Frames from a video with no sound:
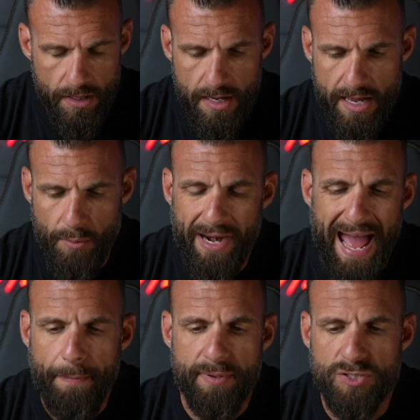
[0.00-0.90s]
And what
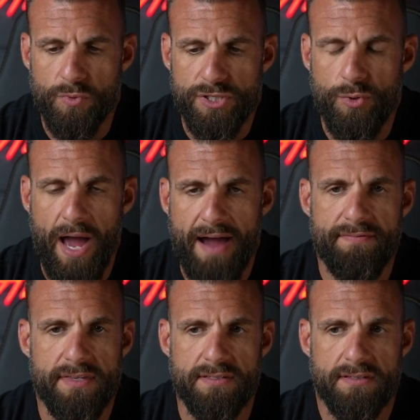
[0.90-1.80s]
happens when you have
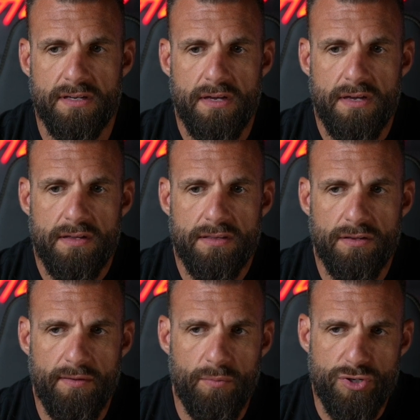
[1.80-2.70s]
this,
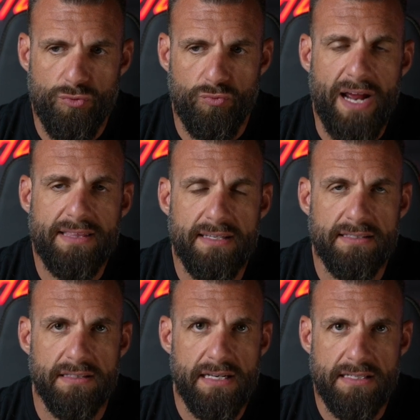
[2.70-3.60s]
when you write
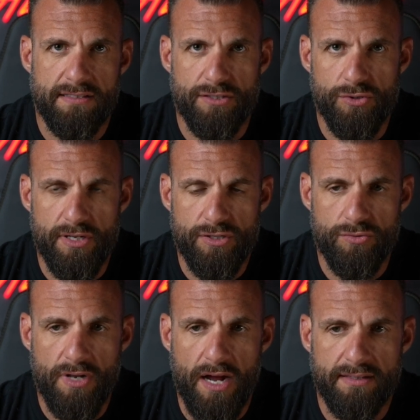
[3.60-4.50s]
these lists and you and you
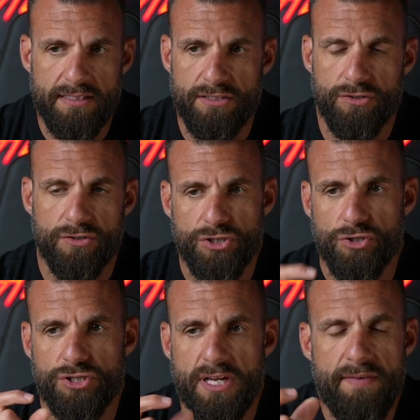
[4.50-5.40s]
knock these, you're
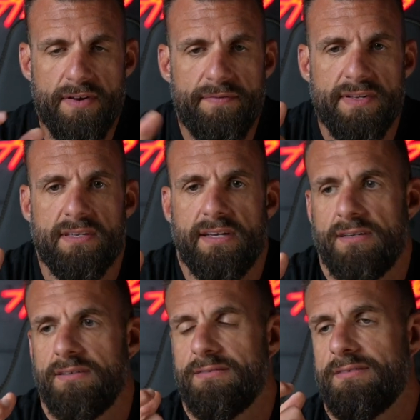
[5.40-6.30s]
you're even if it's
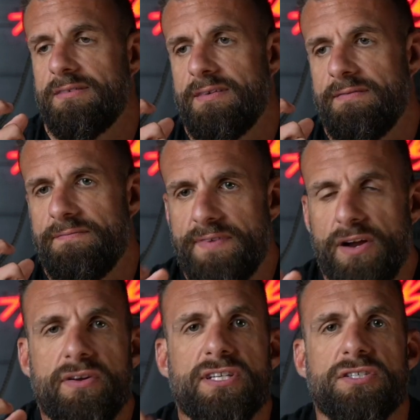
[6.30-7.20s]
like
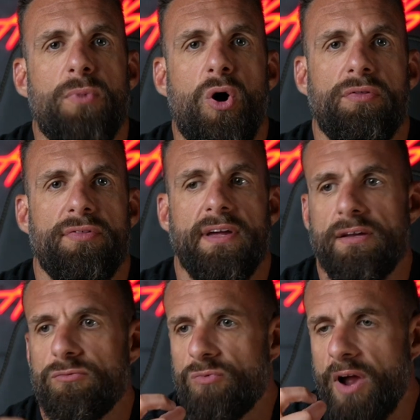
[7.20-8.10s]
very small
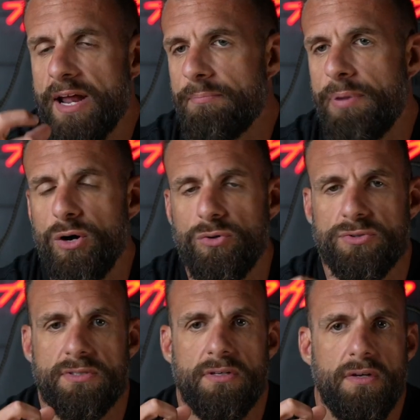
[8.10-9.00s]
thing, write a post,